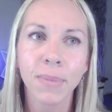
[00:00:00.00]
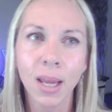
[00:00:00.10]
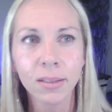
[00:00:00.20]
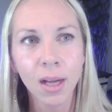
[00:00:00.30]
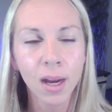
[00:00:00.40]

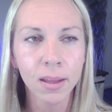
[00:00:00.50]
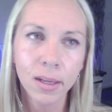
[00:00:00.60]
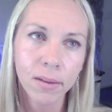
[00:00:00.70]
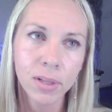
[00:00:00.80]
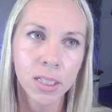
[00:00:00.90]
that's kind of
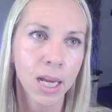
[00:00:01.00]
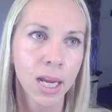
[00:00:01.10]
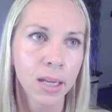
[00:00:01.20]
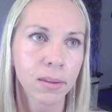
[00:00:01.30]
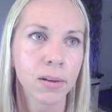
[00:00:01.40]
the give and
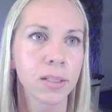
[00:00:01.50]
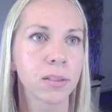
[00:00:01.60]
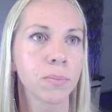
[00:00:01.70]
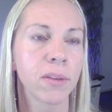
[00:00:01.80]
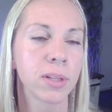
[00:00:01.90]
take. There
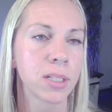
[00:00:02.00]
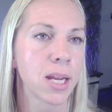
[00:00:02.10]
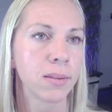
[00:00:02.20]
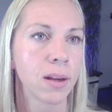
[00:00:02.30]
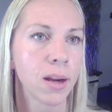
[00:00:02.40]
is some give and
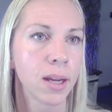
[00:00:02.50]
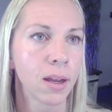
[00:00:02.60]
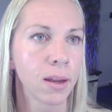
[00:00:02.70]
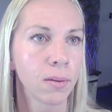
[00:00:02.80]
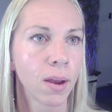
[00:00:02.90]
take there.
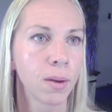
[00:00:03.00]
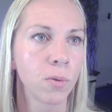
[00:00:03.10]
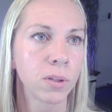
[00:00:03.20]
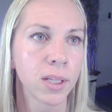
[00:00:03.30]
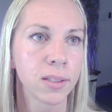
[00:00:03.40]
I
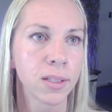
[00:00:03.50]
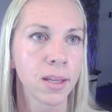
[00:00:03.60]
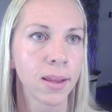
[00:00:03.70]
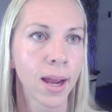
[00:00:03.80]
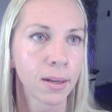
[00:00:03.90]
will
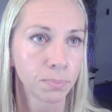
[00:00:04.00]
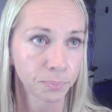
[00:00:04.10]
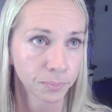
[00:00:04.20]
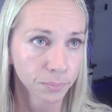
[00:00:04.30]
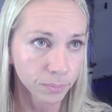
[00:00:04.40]
concede that.
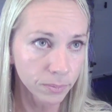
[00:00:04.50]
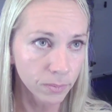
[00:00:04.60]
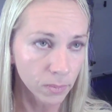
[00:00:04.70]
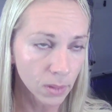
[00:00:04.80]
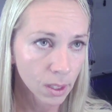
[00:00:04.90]

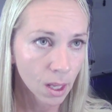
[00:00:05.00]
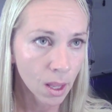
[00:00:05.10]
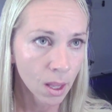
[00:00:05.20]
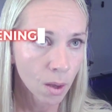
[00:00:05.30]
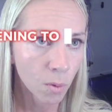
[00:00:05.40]

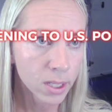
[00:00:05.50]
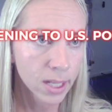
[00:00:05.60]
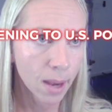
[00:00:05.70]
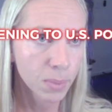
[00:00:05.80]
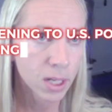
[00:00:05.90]
What
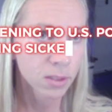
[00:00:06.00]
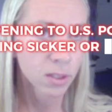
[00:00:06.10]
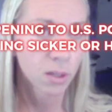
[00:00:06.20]
is happening